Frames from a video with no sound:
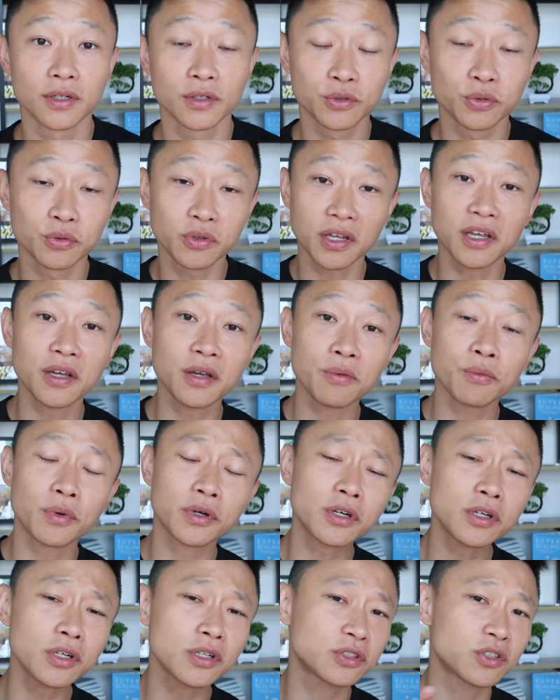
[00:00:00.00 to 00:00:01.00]
Today
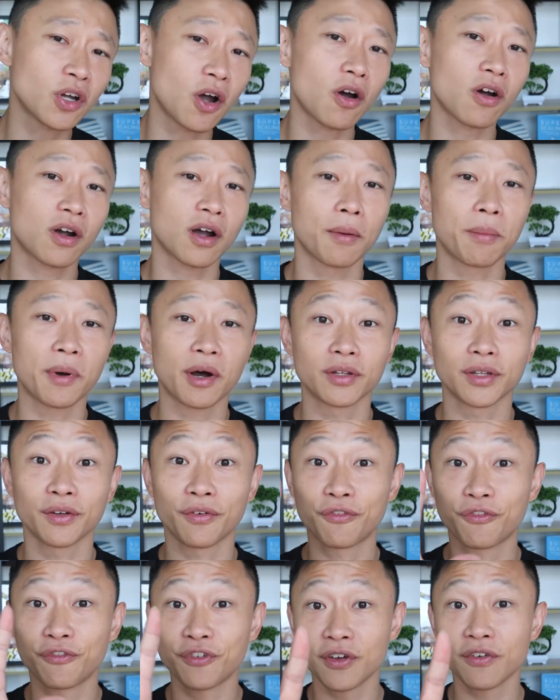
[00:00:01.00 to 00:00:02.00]
we're going to talk about the
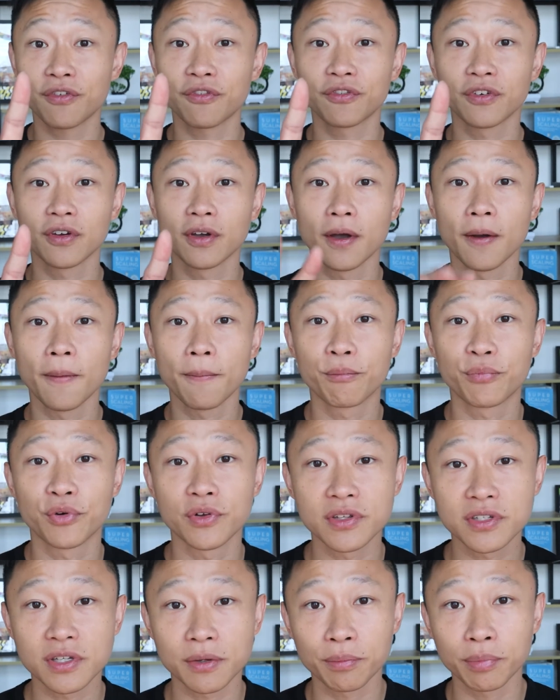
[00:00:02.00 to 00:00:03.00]
fifth
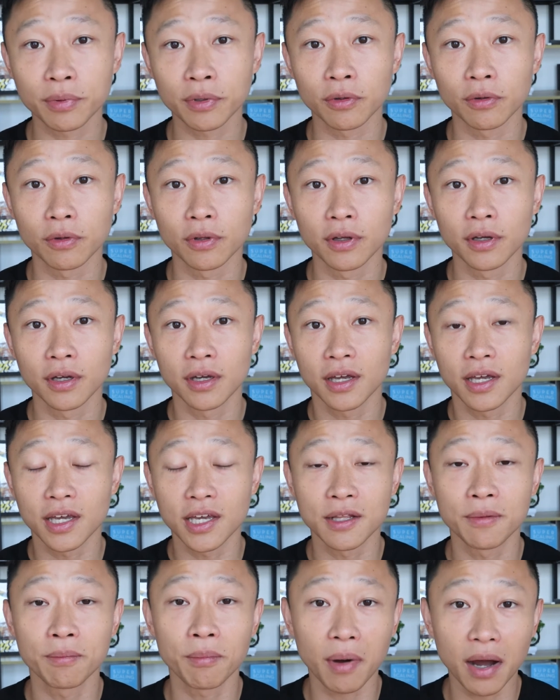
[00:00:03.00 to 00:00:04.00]
principle
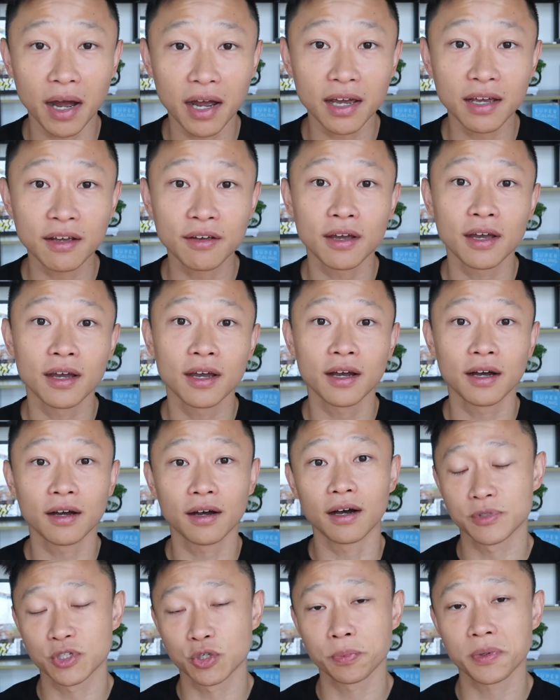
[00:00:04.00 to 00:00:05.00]
in my
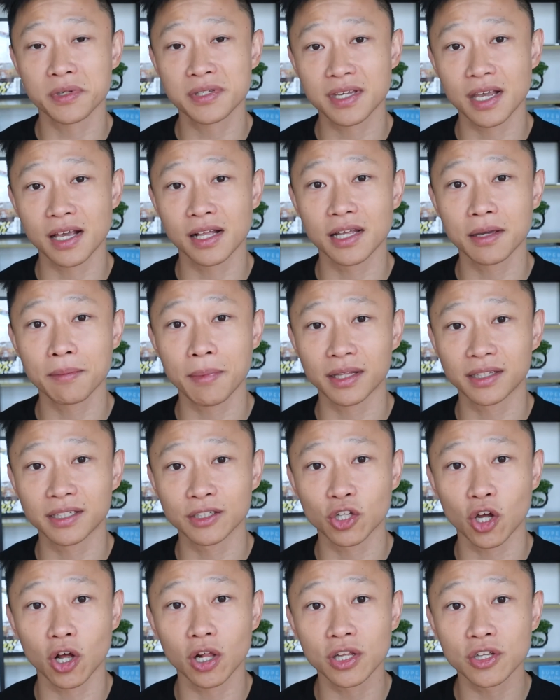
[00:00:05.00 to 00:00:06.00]
super scaling
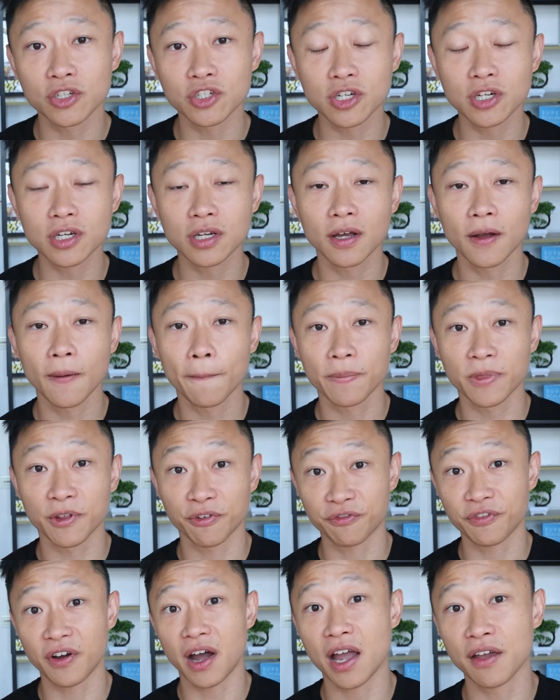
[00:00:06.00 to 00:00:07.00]
methodology, the
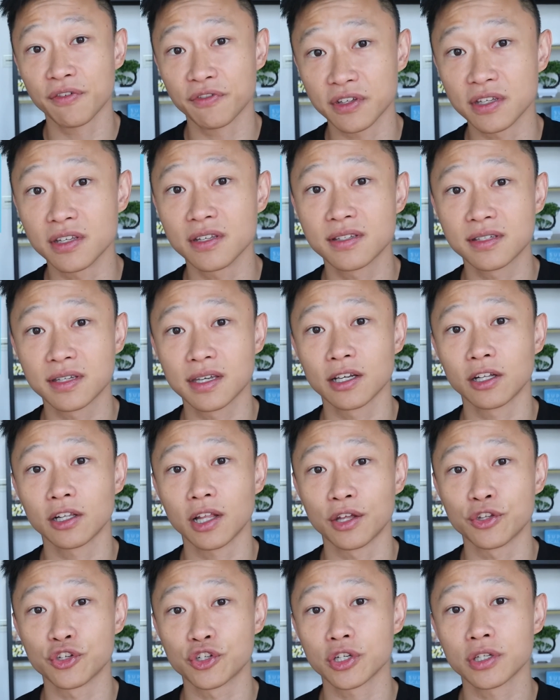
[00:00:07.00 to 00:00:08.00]
5E scale
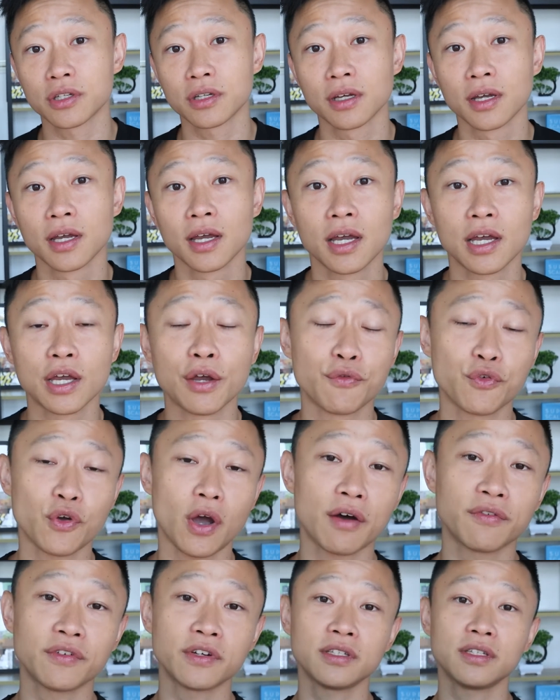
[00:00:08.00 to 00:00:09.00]
engine. If you
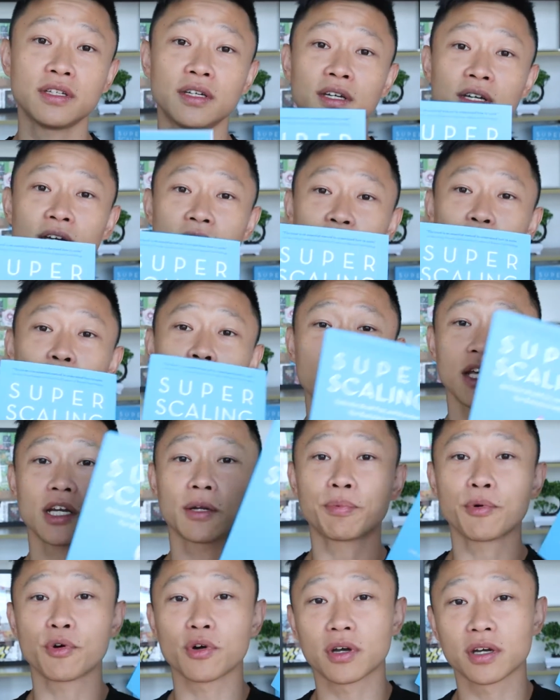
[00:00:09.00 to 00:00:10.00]
haven't, go get
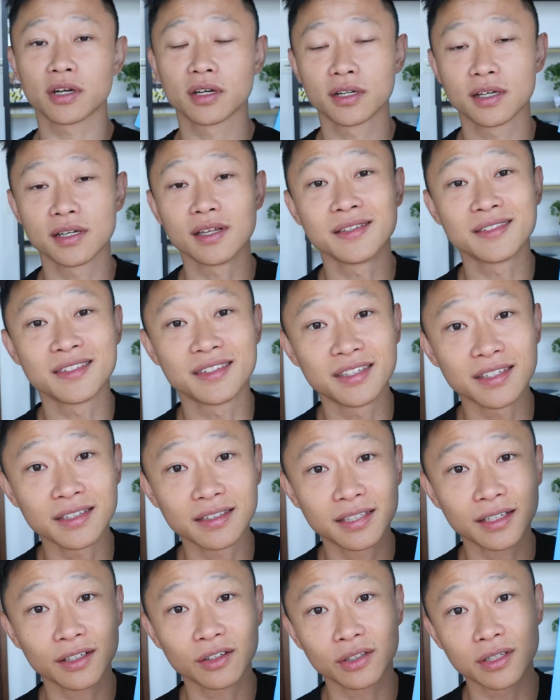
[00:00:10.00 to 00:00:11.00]
a book. It's
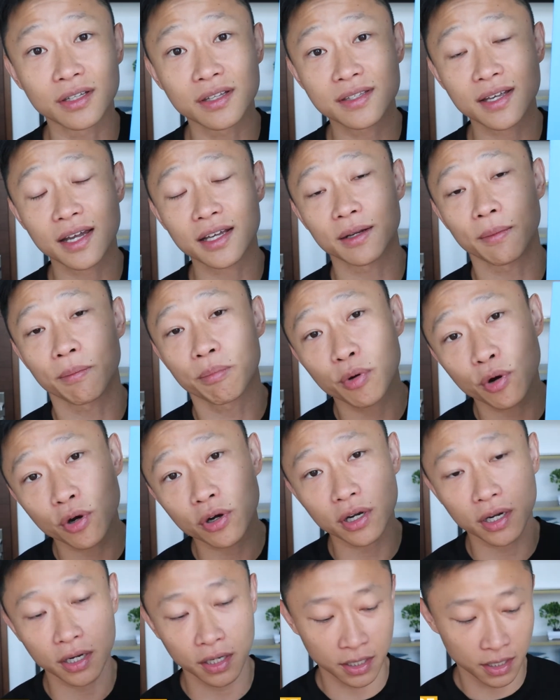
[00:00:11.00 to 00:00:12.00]
detailed inside the
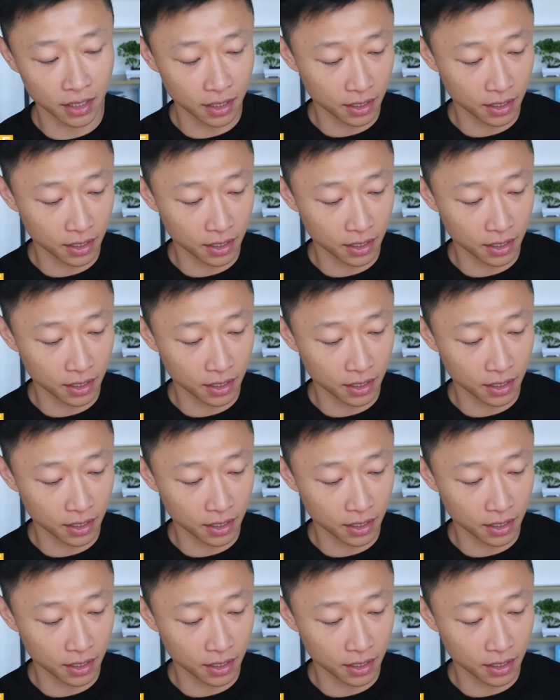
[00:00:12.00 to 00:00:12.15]
book.